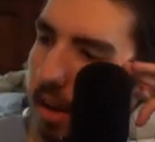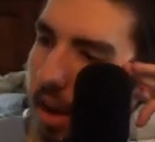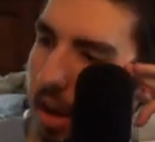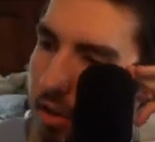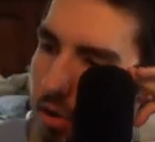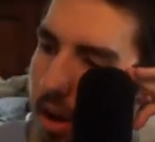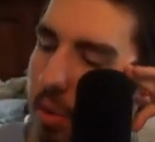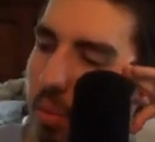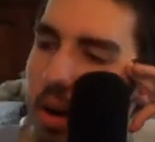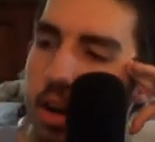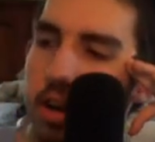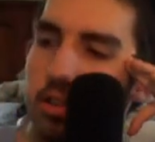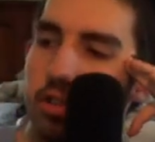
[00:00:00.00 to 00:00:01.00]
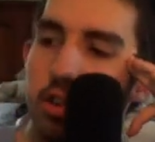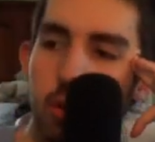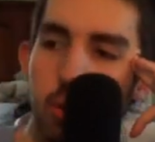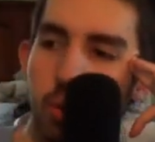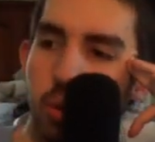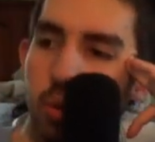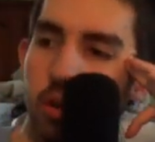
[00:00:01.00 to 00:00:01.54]
a great way
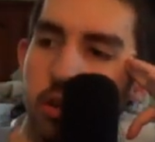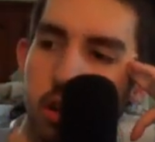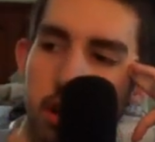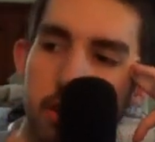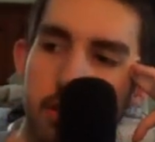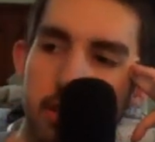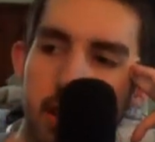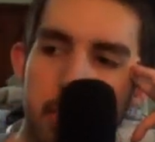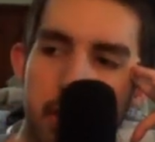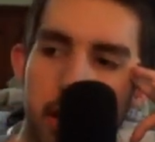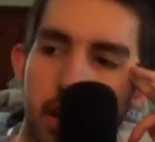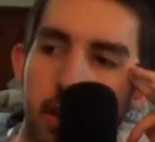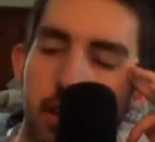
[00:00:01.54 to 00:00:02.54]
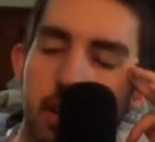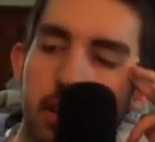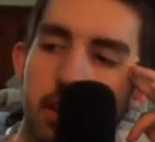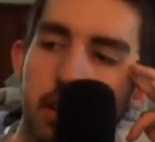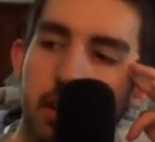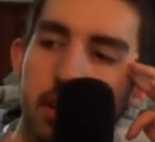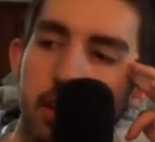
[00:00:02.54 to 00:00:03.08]
to learn something,
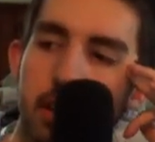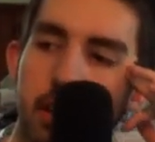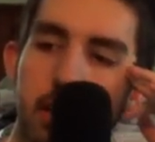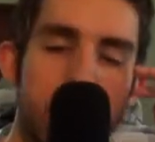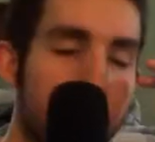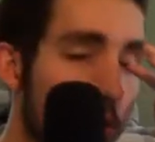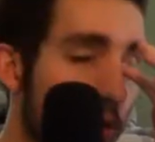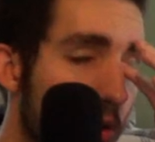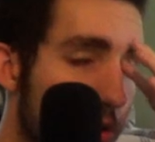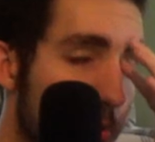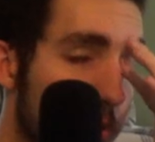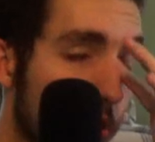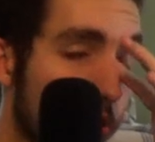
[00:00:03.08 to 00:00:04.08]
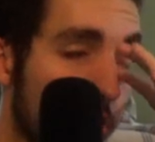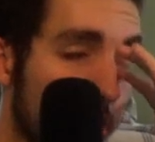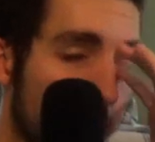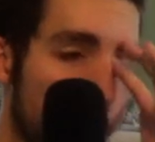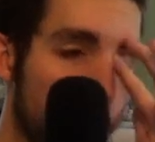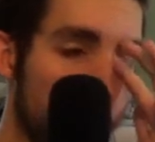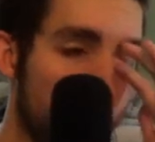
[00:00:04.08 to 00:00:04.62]
or to make sure that
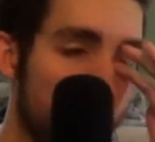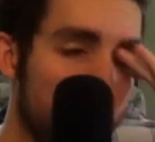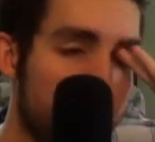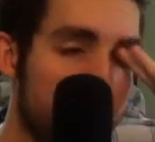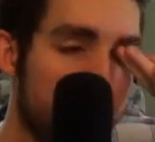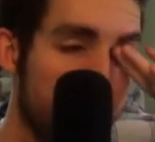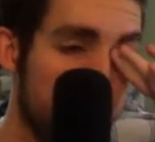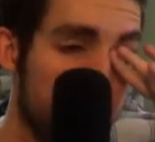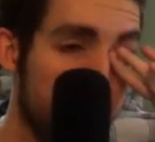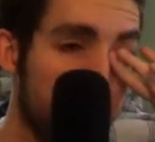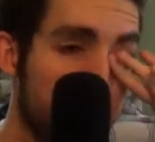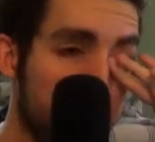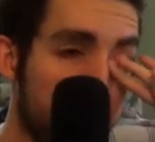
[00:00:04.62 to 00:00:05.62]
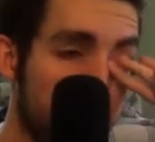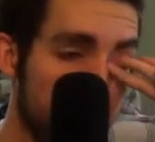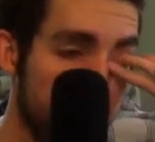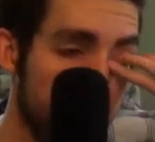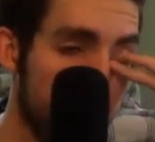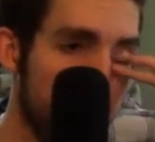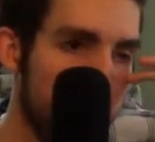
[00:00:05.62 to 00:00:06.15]
you've learned something
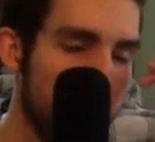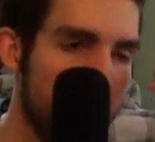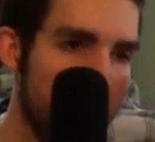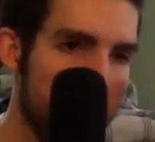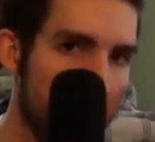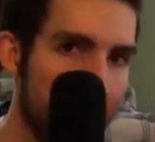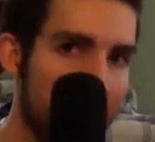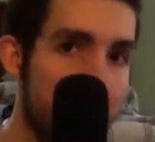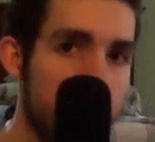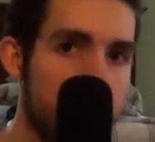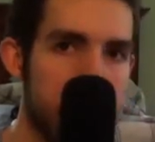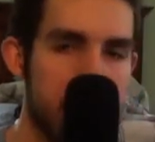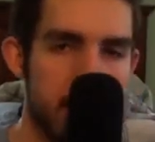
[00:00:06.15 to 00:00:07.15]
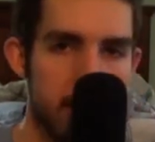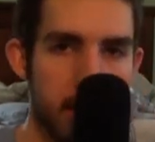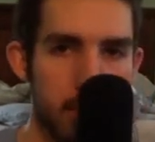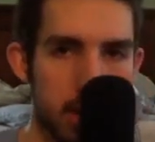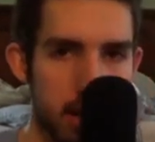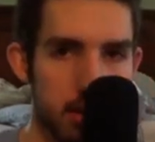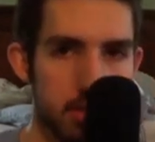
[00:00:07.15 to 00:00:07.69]
fully, is to teach it to
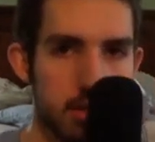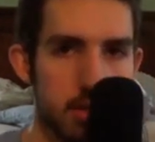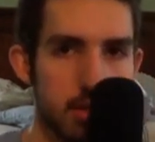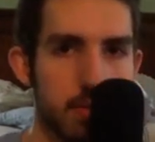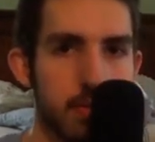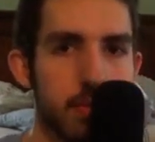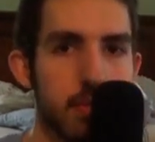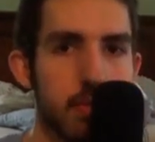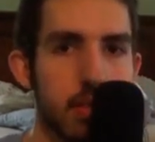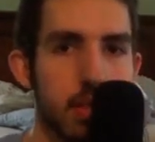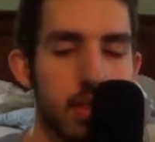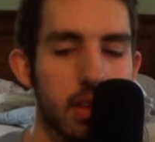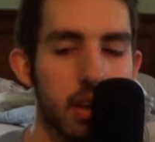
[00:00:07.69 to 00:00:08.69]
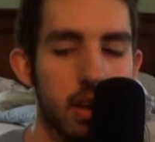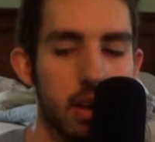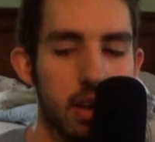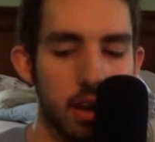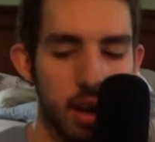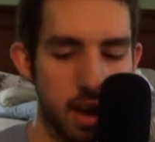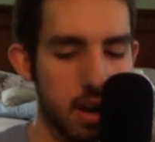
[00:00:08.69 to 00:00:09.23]
someone else.
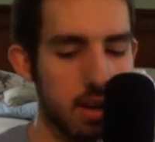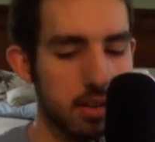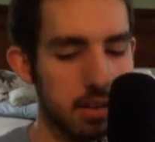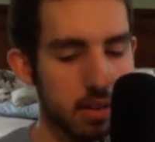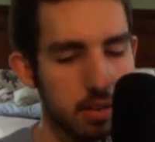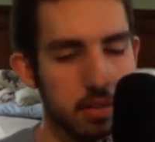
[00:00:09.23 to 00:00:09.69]
And